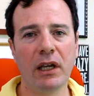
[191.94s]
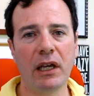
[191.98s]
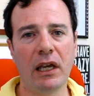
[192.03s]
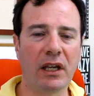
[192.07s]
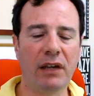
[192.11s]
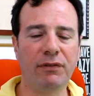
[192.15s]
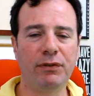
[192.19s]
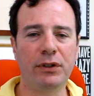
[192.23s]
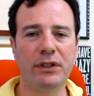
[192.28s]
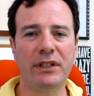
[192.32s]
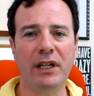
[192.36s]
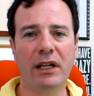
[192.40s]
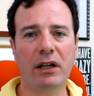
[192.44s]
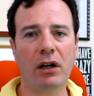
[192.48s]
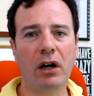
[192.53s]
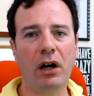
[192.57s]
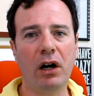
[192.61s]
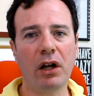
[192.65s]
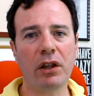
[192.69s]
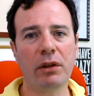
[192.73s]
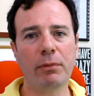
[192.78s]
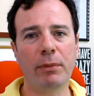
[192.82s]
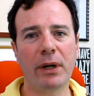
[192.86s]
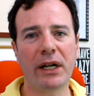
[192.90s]
If you take
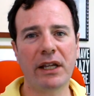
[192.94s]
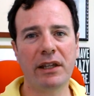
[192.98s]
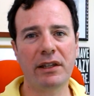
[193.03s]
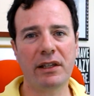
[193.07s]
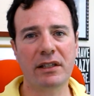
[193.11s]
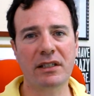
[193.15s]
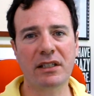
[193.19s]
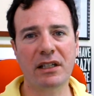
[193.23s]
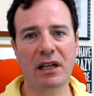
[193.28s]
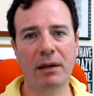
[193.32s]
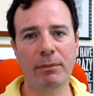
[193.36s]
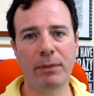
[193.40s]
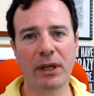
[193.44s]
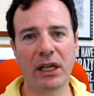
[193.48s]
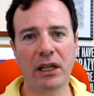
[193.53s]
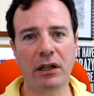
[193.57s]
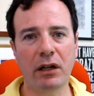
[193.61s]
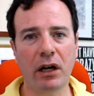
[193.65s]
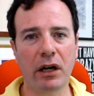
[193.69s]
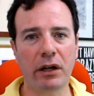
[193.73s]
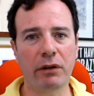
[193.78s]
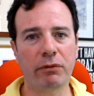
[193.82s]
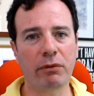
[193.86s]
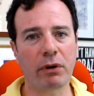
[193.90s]
all the money that's coming in
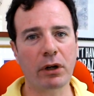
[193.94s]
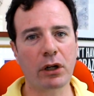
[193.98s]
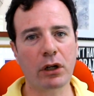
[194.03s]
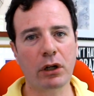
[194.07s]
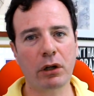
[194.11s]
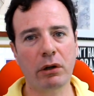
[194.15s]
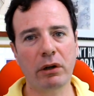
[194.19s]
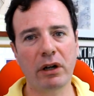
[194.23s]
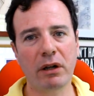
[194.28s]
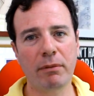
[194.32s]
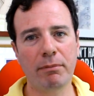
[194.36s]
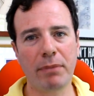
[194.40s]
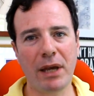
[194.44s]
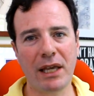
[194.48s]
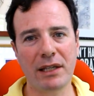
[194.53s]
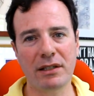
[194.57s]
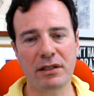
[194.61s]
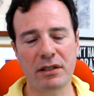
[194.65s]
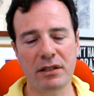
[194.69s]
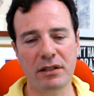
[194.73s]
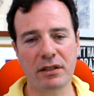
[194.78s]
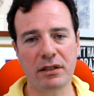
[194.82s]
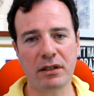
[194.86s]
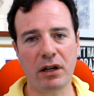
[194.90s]
on a recurring
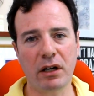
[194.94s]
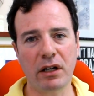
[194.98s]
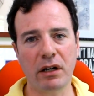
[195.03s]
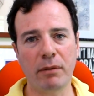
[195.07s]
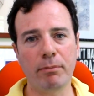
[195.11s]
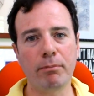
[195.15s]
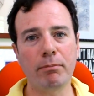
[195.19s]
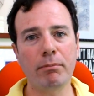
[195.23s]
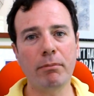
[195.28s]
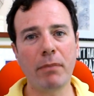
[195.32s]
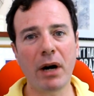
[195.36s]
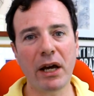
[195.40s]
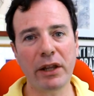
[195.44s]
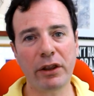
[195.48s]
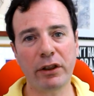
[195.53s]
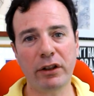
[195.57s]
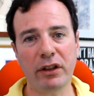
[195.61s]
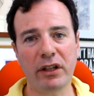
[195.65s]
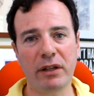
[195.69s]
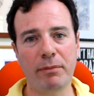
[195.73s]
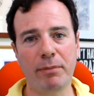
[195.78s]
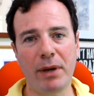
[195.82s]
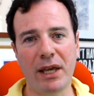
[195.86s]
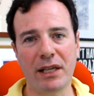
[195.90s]
basis, on a
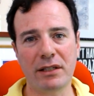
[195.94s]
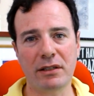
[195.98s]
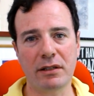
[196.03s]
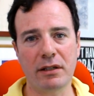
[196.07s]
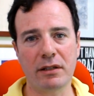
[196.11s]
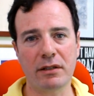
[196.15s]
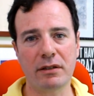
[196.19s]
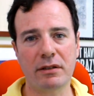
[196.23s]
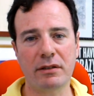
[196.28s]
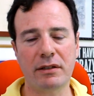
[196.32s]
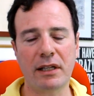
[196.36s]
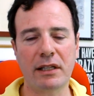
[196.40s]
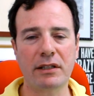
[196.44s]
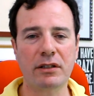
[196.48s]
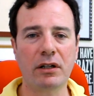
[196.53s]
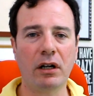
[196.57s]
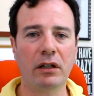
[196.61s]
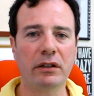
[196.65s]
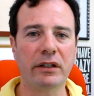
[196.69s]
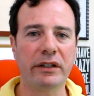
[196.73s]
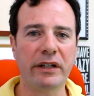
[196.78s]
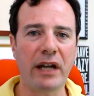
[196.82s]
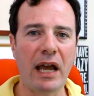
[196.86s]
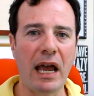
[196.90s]
monthly basis, that's
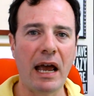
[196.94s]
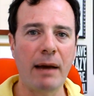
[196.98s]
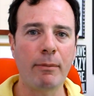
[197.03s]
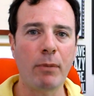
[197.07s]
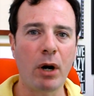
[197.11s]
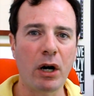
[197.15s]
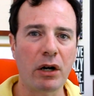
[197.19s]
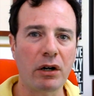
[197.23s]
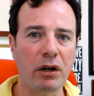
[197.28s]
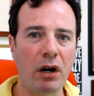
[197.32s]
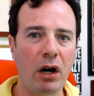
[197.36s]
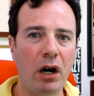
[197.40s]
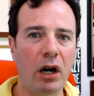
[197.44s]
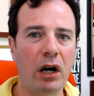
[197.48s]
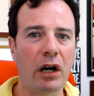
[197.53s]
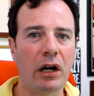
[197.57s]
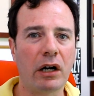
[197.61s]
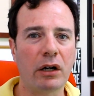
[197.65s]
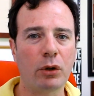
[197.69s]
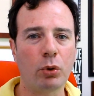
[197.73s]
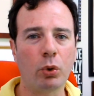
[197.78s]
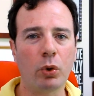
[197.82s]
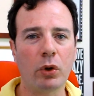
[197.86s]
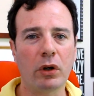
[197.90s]
called an
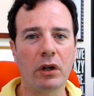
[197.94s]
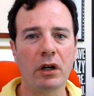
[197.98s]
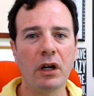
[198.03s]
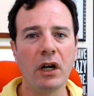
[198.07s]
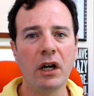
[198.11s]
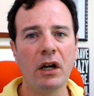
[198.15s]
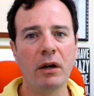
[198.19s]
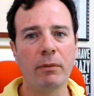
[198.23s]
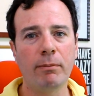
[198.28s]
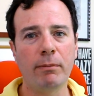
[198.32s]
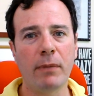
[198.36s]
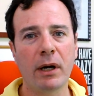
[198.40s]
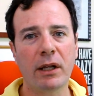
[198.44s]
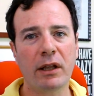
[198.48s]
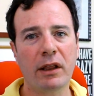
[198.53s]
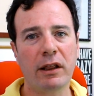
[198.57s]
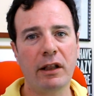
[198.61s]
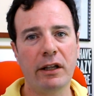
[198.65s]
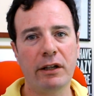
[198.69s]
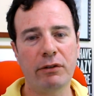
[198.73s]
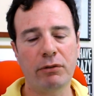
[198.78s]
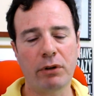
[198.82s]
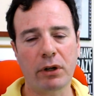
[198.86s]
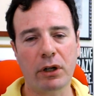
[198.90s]
MRR, or
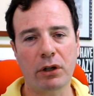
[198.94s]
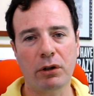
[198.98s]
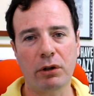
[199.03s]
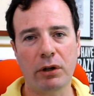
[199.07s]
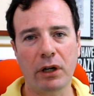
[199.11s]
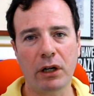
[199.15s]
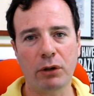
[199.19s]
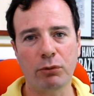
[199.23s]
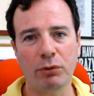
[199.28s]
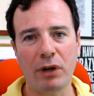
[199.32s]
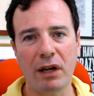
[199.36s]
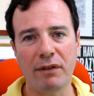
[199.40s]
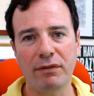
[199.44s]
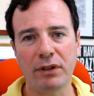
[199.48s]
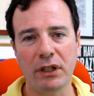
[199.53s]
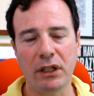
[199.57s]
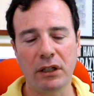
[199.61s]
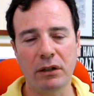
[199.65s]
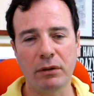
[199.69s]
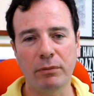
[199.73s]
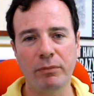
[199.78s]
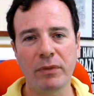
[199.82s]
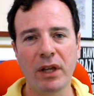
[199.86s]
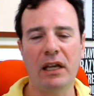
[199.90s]
monthly recurring
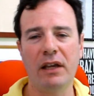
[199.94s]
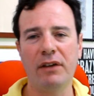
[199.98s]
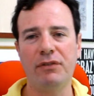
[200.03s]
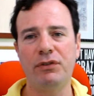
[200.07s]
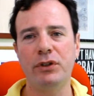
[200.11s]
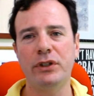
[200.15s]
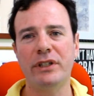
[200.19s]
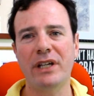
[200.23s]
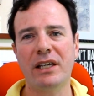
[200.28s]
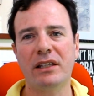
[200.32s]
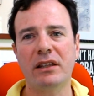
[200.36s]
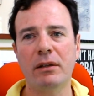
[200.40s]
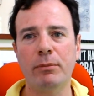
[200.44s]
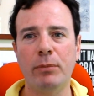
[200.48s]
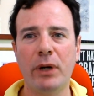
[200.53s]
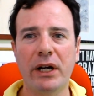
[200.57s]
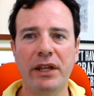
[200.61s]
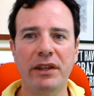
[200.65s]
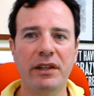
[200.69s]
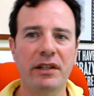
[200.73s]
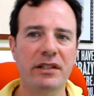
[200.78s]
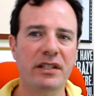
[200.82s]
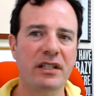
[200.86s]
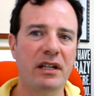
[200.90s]
revenue. If you take the
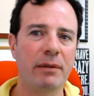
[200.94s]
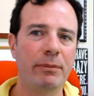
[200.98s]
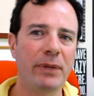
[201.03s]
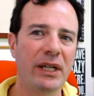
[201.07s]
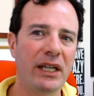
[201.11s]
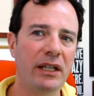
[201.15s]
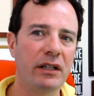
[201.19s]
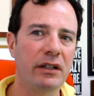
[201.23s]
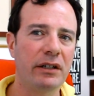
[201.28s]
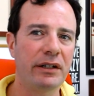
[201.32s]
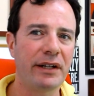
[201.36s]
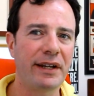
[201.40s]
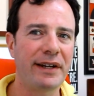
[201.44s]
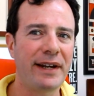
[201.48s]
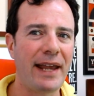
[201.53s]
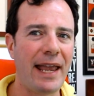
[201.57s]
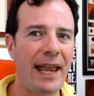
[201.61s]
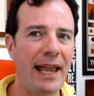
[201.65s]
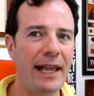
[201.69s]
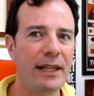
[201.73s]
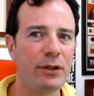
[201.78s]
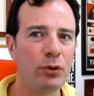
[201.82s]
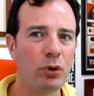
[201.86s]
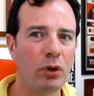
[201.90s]
money that's coming in on an
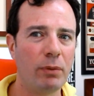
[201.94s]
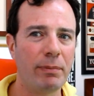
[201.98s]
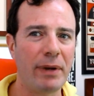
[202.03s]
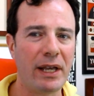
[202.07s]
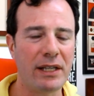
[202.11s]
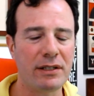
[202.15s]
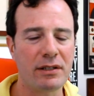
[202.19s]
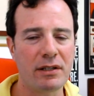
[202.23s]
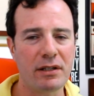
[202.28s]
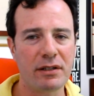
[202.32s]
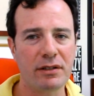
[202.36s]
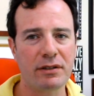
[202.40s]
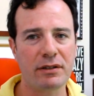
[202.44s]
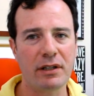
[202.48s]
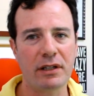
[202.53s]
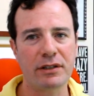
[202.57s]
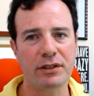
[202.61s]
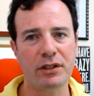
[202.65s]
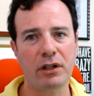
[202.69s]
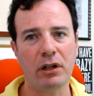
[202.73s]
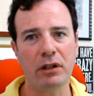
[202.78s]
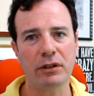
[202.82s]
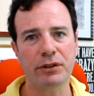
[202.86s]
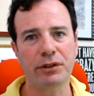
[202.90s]
annual basis,
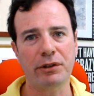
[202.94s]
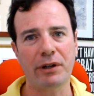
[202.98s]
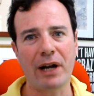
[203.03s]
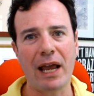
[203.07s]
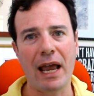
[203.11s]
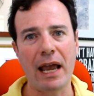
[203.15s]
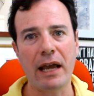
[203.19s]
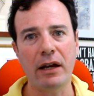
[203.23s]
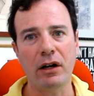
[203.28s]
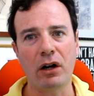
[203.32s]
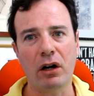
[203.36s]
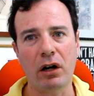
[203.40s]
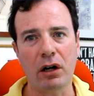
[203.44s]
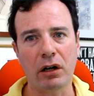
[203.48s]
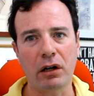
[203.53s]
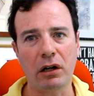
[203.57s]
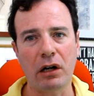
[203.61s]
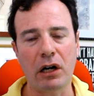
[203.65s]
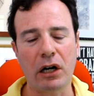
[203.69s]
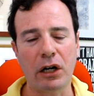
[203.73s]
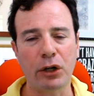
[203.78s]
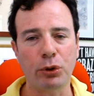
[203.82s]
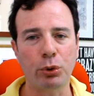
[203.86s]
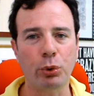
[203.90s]
that's called your
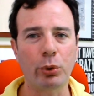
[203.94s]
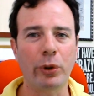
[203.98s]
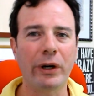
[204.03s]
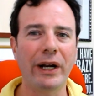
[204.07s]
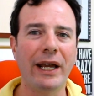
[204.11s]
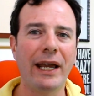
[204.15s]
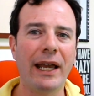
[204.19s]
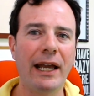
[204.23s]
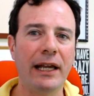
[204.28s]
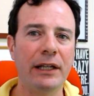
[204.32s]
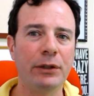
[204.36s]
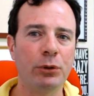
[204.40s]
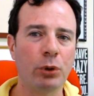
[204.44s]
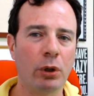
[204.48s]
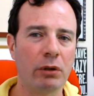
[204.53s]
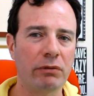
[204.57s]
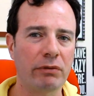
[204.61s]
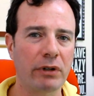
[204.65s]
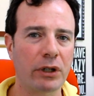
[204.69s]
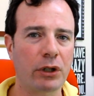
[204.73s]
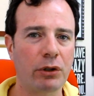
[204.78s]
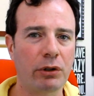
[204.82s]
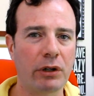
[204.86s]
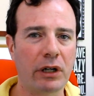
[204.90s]
ARR, or annual
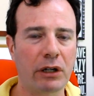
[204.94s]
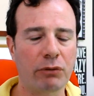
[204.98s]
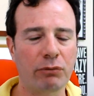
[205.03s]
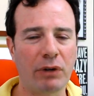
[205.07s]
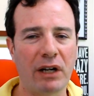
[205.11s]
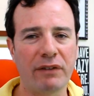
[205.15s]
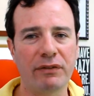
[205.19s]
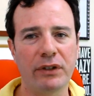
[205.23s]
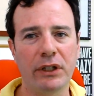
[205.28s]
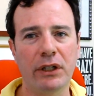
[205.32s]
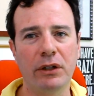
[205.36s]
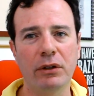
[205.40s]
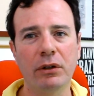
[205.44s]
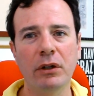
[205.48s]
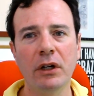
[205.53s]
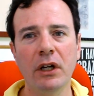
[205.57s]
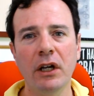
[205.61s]
recurring revenue.